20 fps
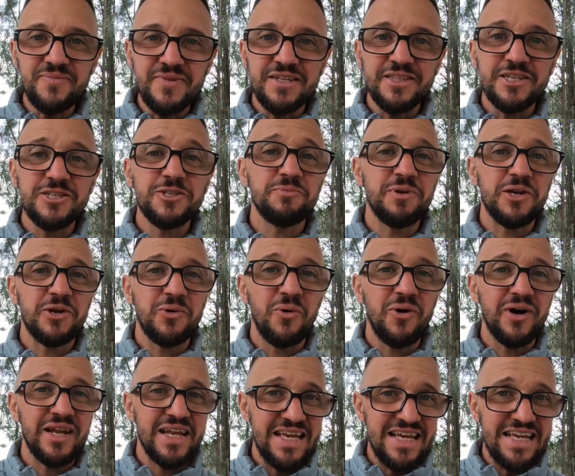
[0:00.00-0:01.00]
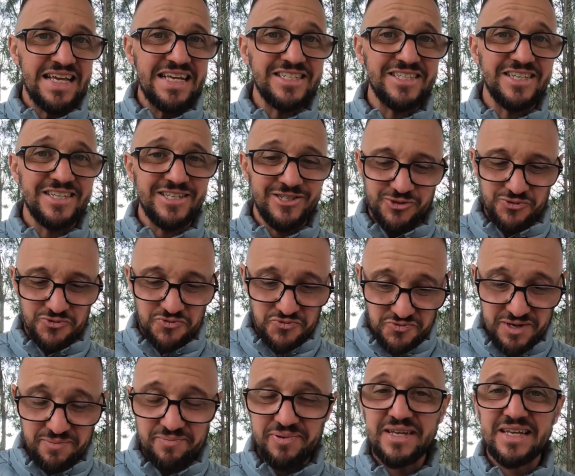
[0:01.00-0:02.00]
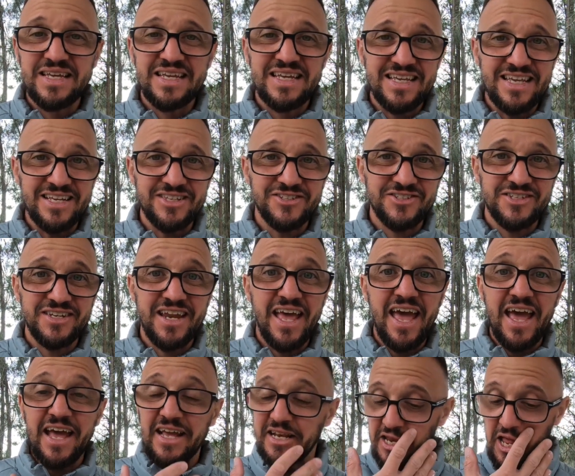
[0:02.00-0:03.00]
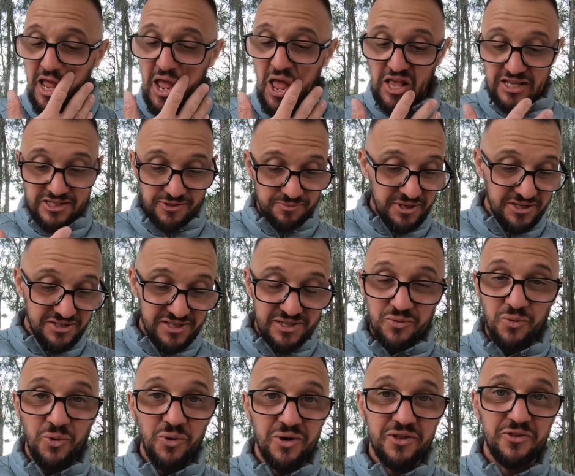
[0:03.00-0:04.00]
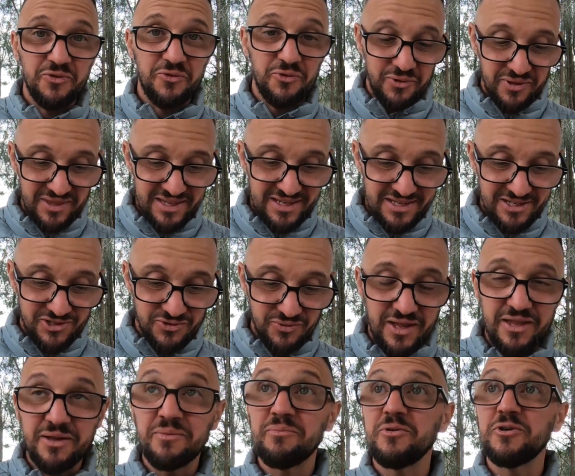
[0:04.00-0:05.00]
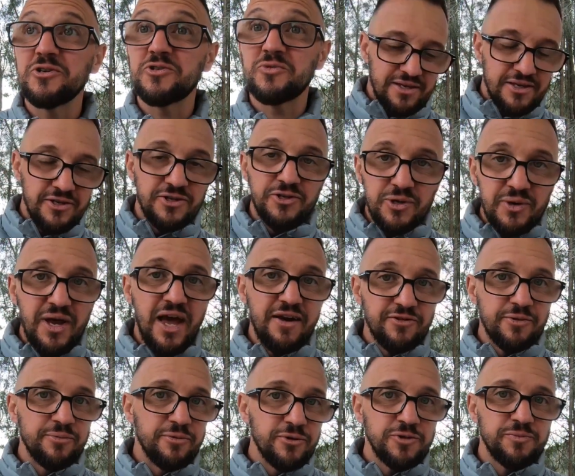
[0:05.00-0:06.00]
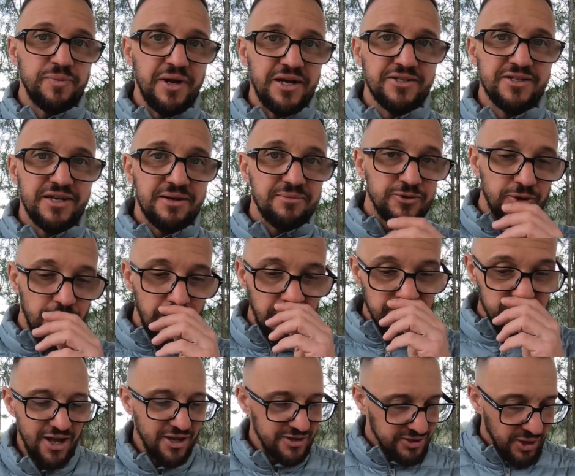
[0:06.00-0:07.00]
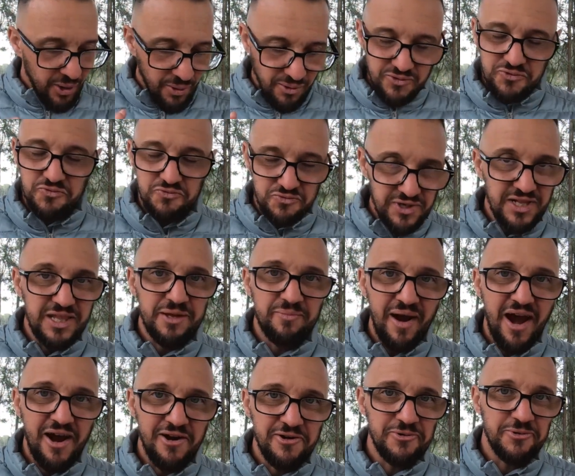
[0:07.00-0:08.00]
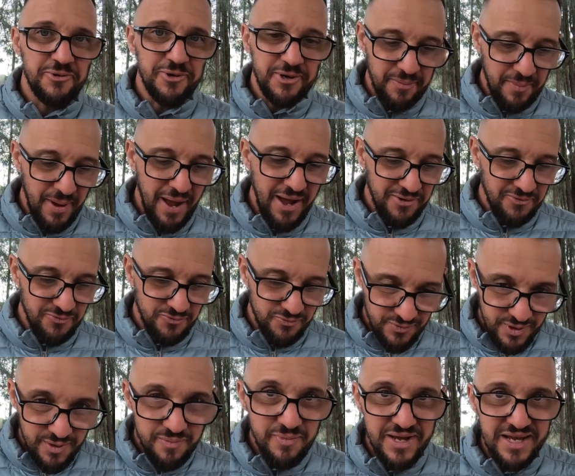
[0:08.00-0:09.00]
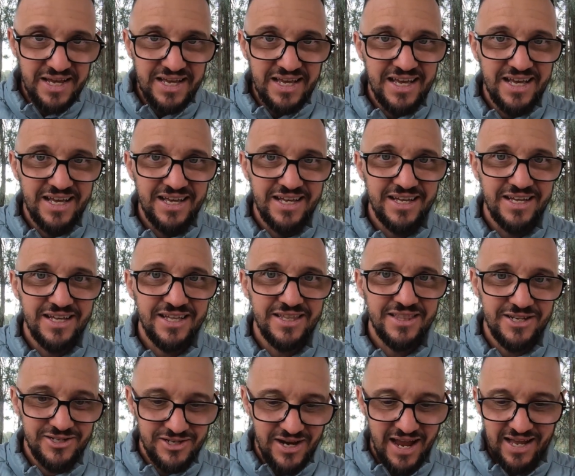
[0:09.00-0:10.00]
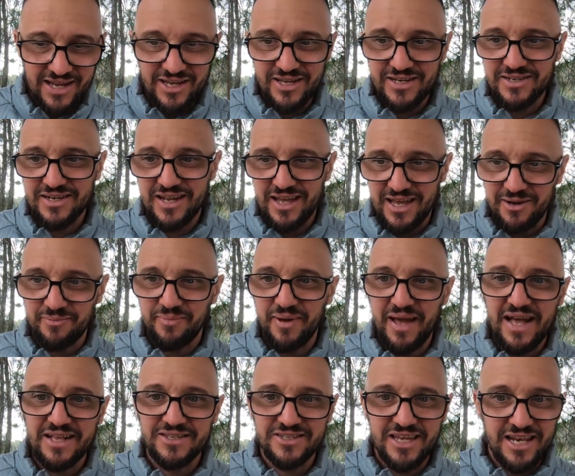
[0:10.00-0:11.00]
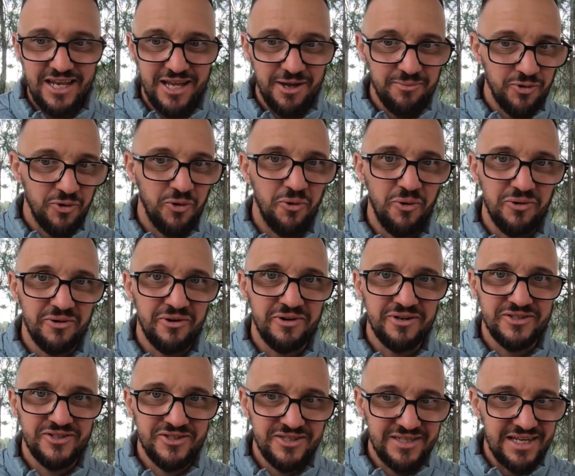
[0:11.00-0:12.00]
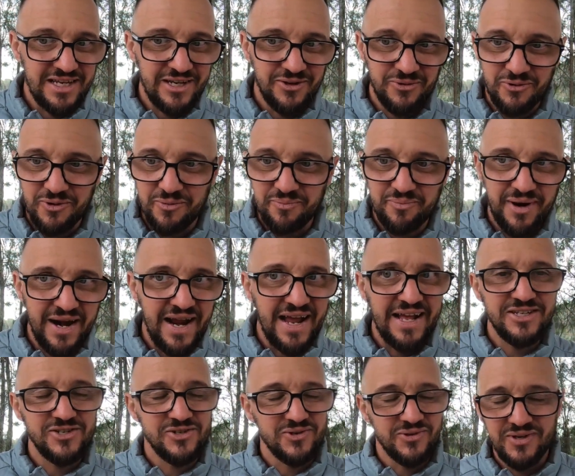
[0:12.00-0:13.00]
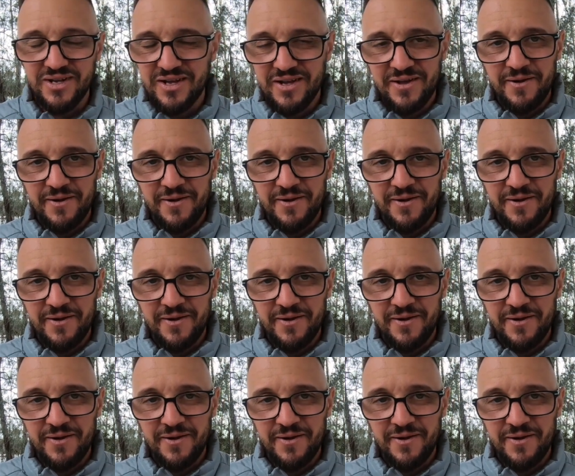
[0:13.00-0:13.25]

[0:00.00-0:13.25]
this would be quite easy to rip, get snagged, especially walking through the Australian bush. You do have to bush bash sometimes. So I was really paranoid about ripping the jacket and pants, getting them caught on a stick or a branch, or